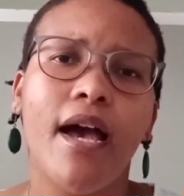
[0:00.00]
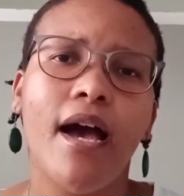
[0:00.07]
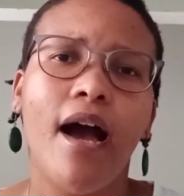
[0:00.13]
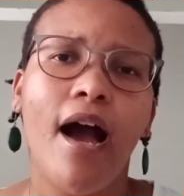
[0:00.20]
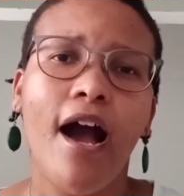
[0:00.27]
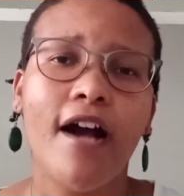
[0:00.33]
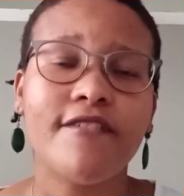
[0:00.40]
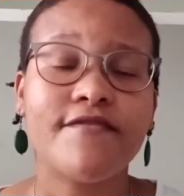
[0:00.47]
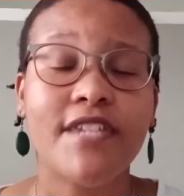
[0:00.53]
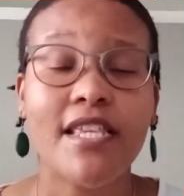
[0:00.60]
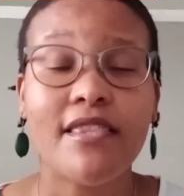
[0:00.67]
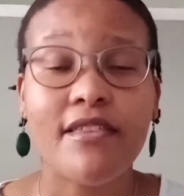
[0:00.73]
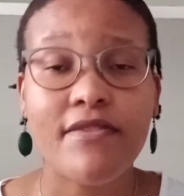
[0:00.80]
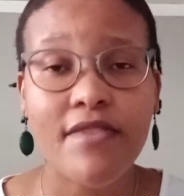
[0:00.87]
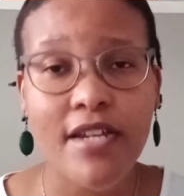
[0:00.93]
After
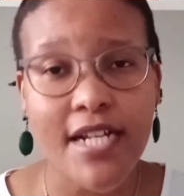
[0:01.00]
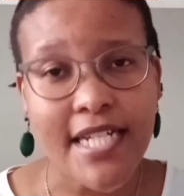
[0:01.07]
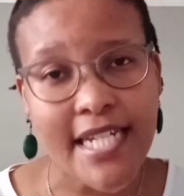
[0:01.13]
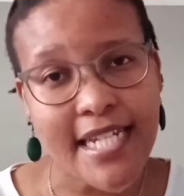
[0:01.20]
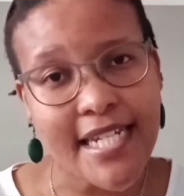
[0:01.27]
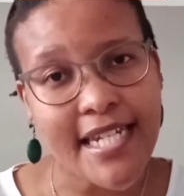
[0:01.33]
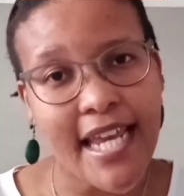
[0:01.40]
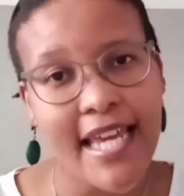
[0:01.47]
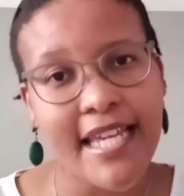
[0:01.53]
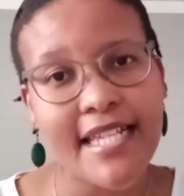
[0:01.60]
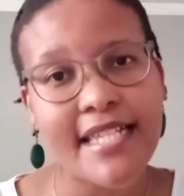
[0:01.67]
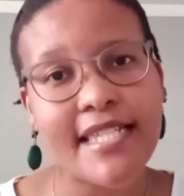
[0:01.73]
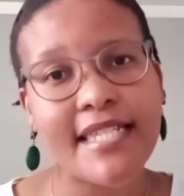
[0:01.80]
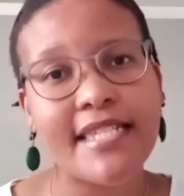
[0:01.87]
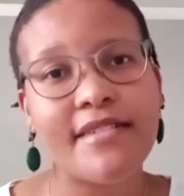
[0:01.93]
the 30
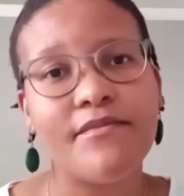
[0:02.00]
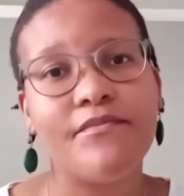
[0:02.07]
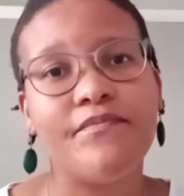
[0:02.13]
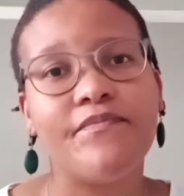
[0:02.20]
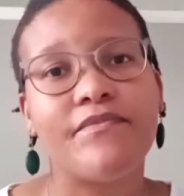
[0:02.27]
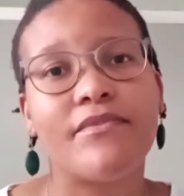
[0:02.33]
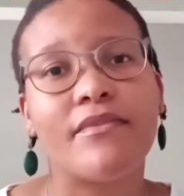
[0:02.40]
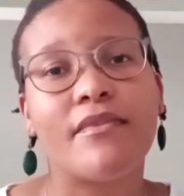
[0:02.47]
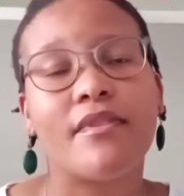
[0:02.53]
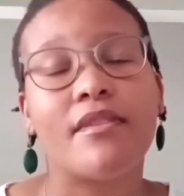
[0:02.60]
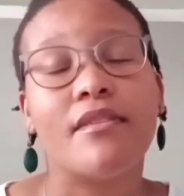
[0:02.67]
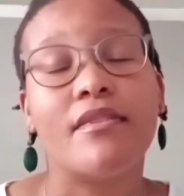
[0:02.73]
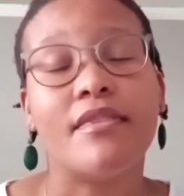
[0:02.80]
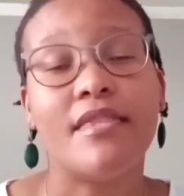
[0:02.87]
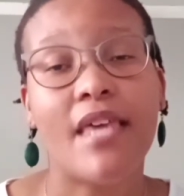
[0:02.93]
days,
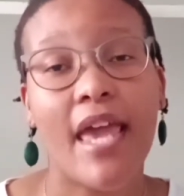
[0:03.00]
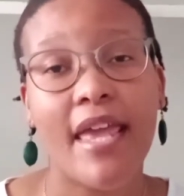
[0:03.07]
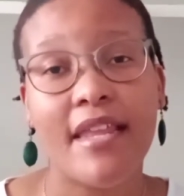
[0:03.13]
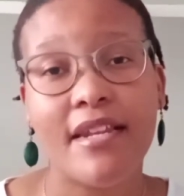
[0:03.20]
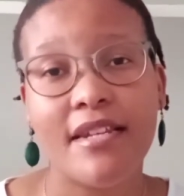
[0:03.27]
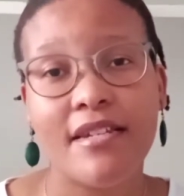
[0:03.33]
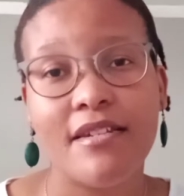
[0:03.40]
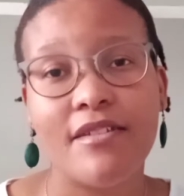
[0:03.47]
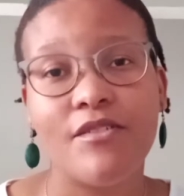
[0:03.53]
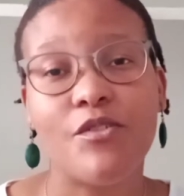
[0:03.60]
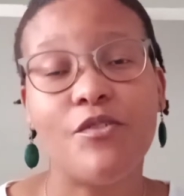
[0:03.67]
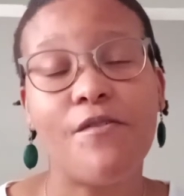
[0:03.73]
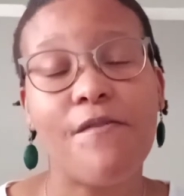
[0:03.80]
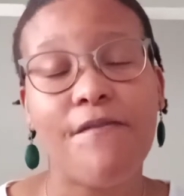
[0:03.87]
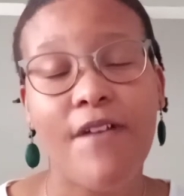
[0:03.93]
then
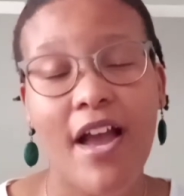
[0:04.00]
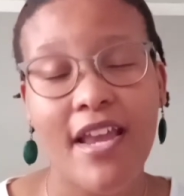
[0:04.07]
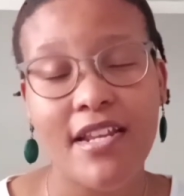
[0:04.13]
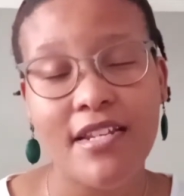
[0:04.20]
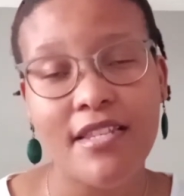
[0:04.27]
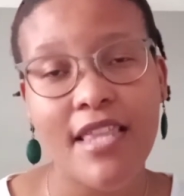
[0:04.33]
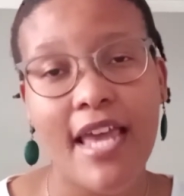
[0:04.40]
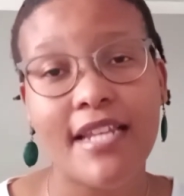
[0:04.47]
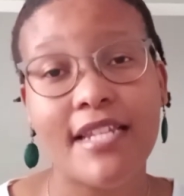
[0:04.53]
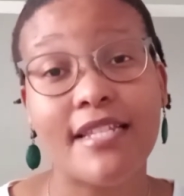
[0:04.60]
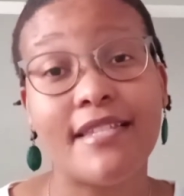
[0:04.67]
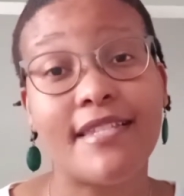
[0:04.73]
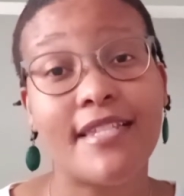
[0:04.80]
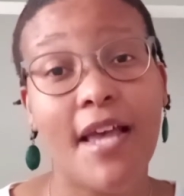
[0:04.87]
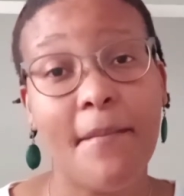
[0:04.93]
you find that
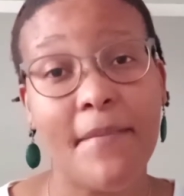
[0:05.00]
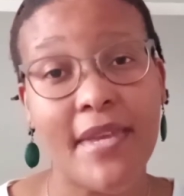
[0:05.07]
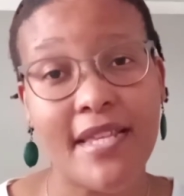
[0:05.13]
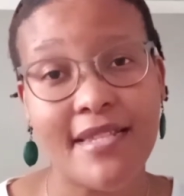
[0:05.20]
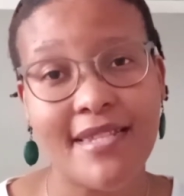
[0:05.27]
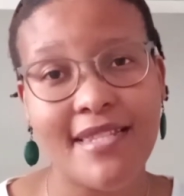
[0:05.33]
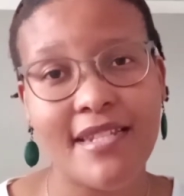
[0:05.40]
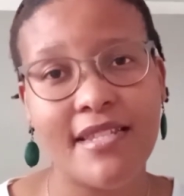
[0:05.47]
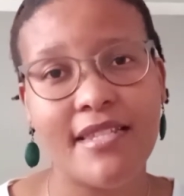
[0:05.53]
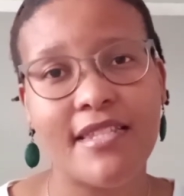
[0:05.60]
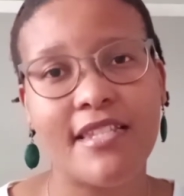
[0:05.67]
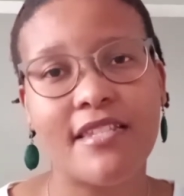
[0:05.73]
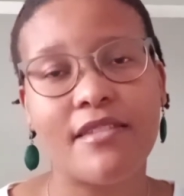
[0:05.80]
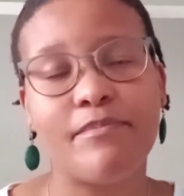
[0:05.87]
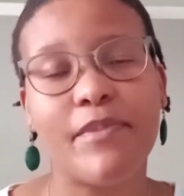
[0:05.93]
in some
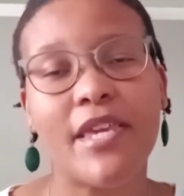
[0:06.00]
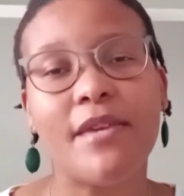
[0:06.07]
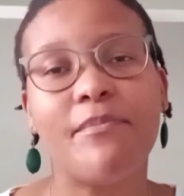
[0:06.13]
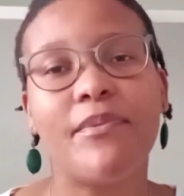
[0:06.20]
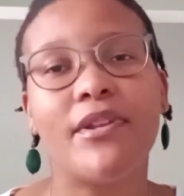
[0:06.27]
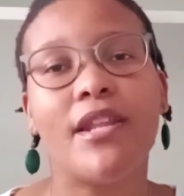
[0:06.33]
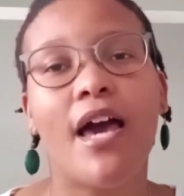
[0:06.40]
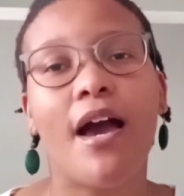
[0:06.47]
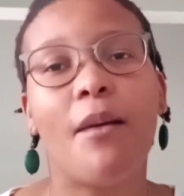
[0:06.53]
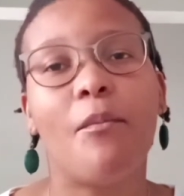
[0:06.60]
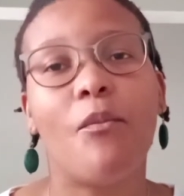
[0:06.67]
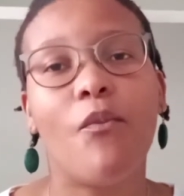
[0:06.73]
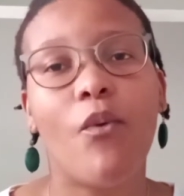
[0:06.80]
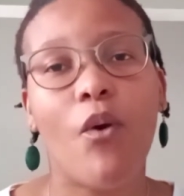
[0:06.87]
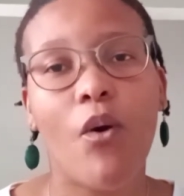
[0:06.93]
instances people are
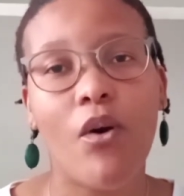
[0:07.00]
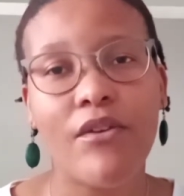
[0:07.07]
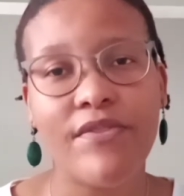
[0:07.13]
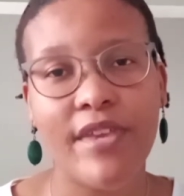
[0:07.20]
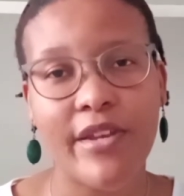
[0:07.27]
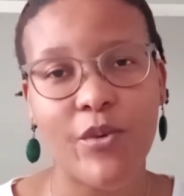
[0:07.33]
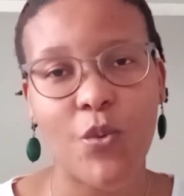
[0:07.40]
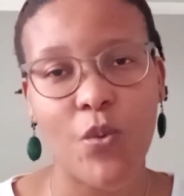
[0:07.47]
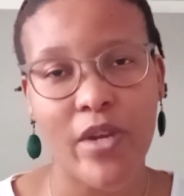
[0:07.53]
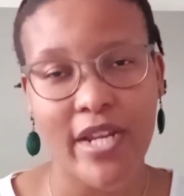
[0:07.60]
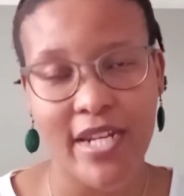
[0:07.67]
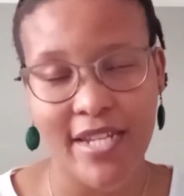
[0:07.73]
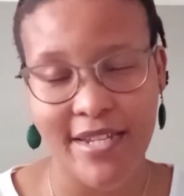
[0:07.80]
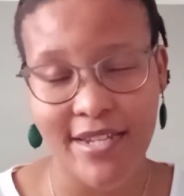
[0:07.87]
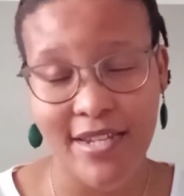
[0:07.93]
more than
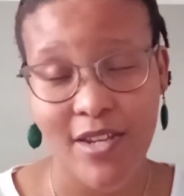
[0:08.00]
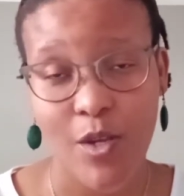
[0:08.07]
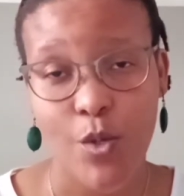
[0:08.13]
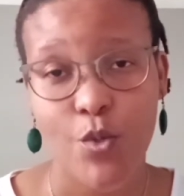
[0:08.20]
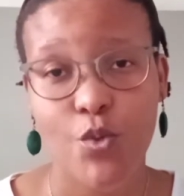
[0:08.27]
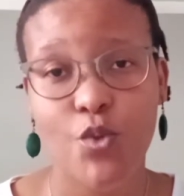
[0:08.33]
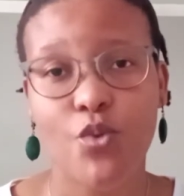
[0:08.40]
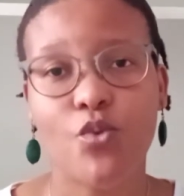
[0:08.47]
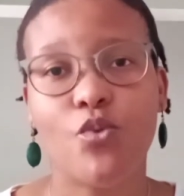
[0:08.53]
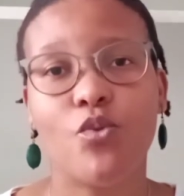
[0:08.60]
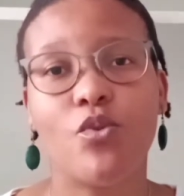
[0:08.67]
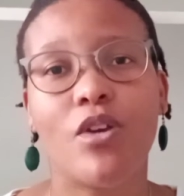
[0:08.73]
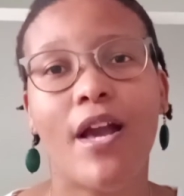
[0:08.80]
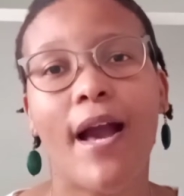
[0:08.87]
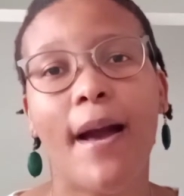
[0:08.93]
willing
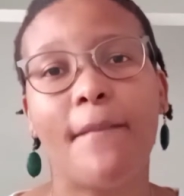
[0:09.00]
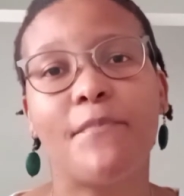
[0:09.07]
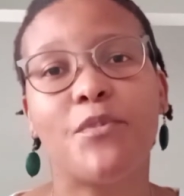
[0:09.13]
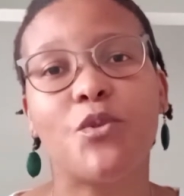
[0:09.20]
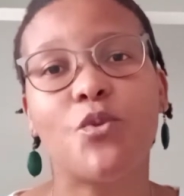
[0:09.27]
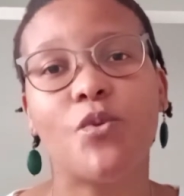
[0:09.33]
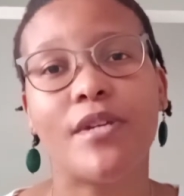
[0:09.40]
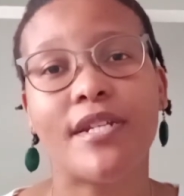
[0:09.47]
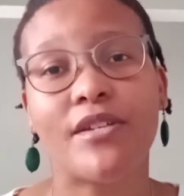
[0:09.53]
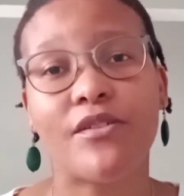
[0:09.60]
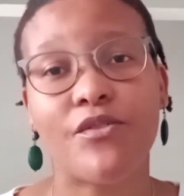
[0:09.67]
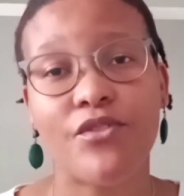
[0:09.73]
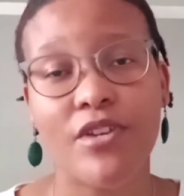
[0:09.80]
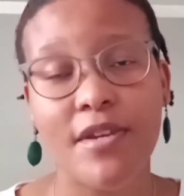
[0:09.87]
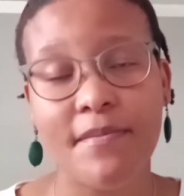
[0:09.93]
to come to an
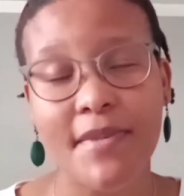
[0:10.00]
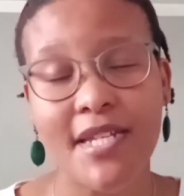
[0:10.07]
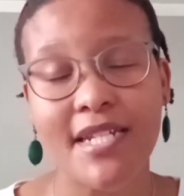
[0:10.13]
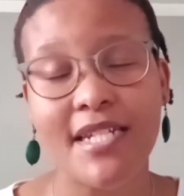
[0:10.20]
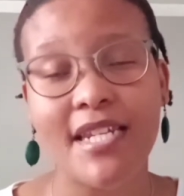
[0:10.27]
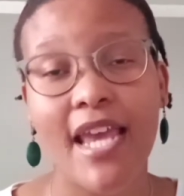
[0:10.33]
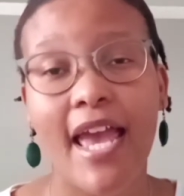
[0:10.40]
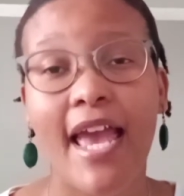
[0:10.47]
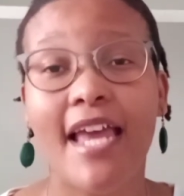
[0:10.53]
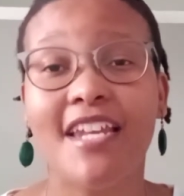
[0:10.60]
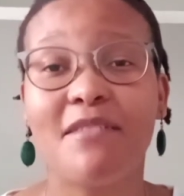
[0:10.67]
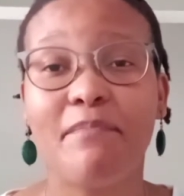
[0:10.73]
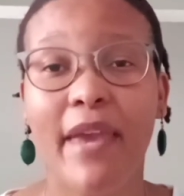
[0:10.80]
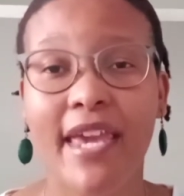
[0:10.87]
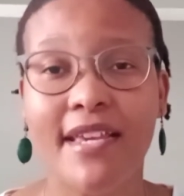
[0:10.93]
agreement
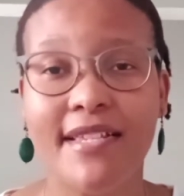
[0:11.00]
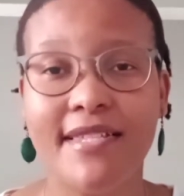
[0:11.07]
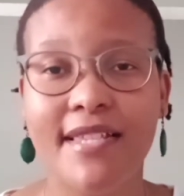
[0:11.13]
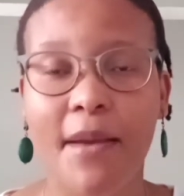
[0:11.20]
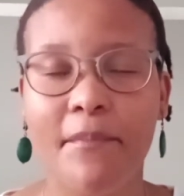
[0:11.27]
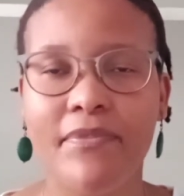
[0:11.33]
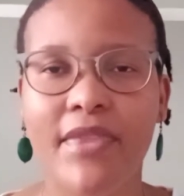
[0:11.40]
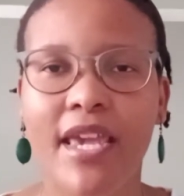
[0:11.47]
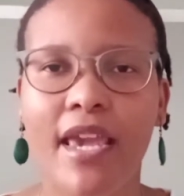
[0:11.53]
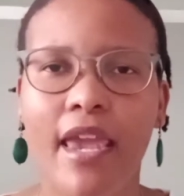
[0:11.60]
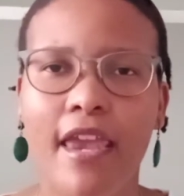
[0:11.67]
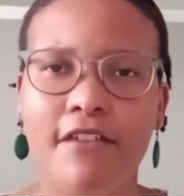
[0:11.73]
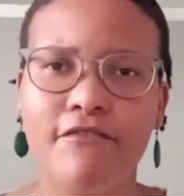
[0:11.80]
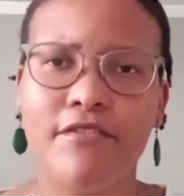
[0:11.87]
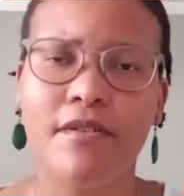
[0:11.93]
and pay something
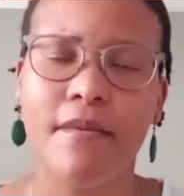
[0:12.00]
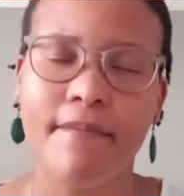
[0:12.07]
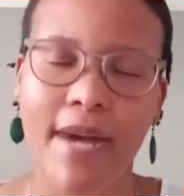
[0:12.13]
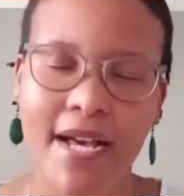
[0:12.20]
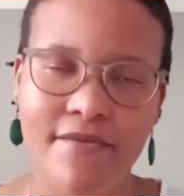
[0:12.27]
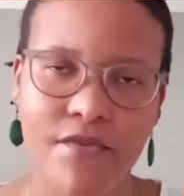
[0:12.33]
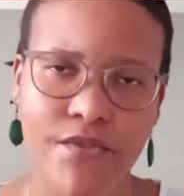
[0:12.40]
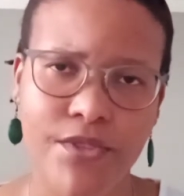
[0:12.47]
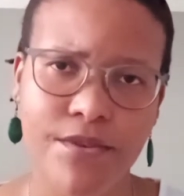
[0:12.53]
every month.